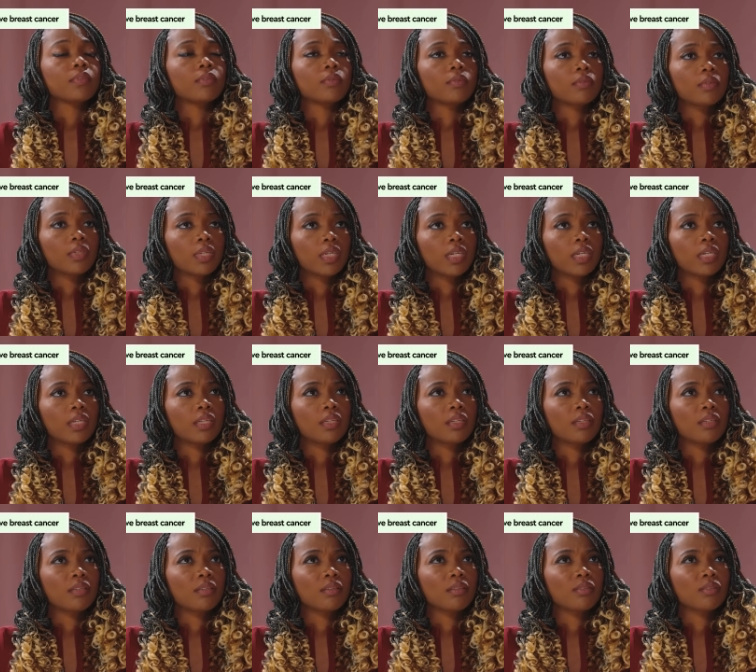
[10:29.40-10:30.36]

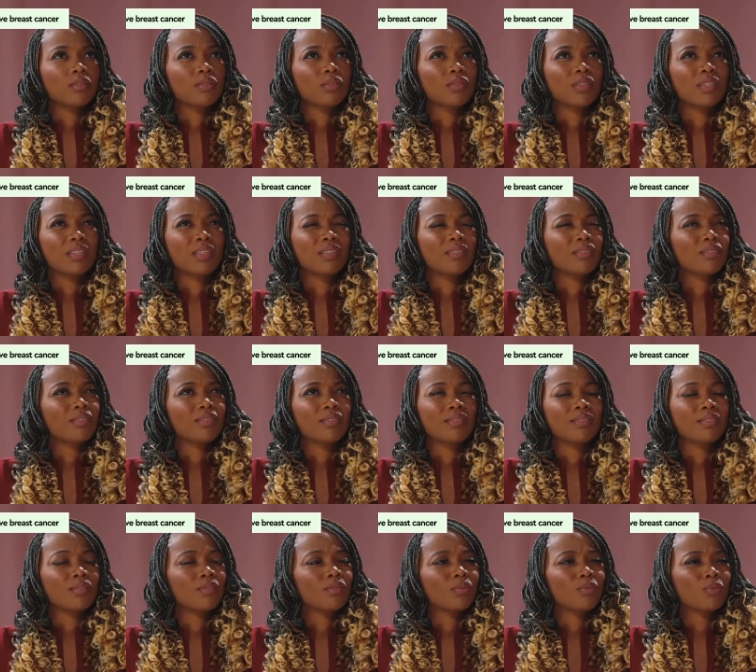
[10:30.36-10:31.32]
Okay, so then
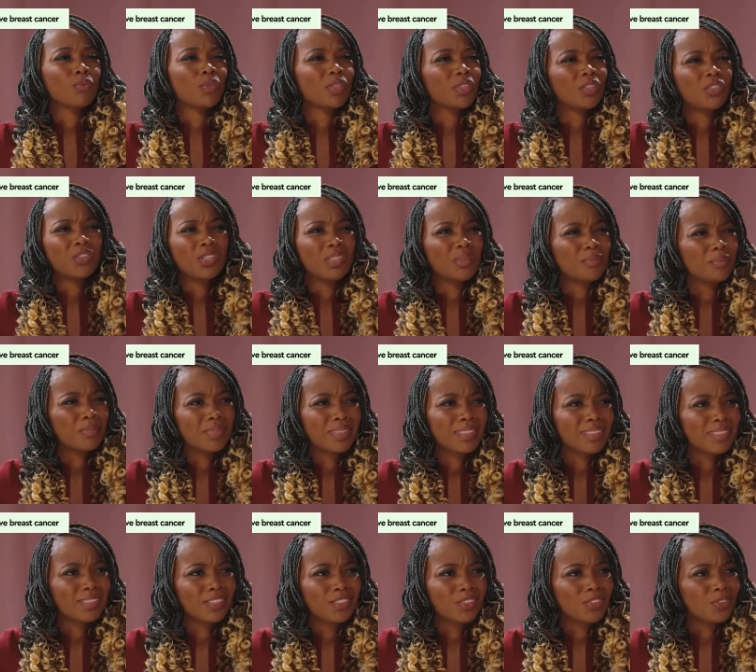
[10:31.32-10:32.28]
what
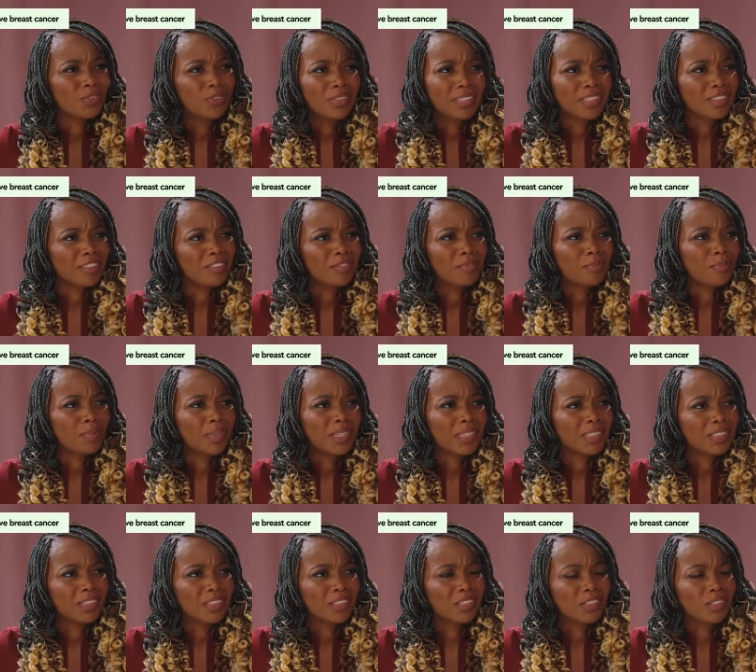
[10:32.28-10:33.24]
treatment do you give
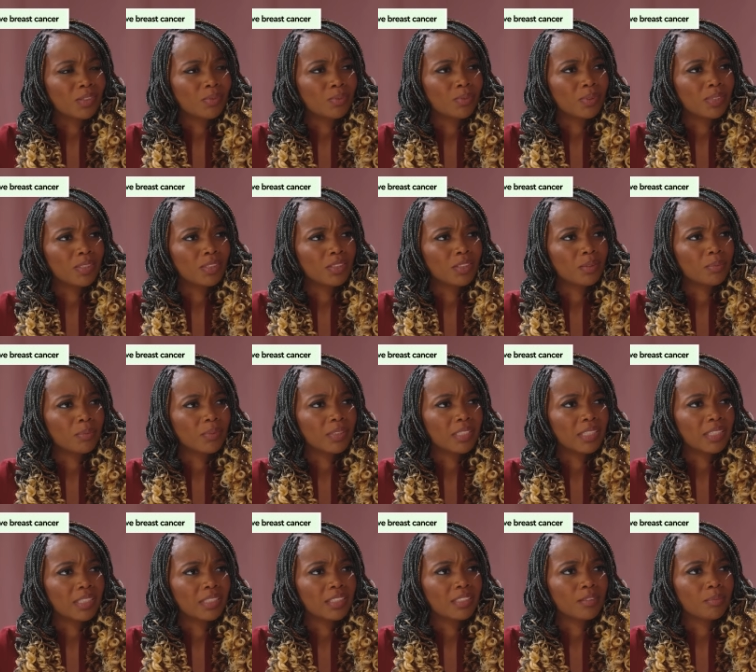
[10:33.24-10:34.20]
patients with triple
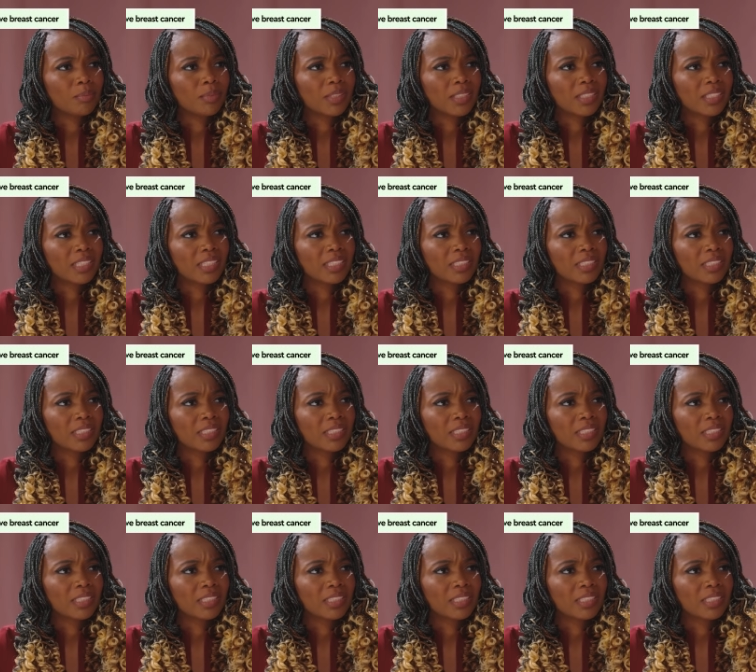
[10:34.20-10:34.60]
negative breast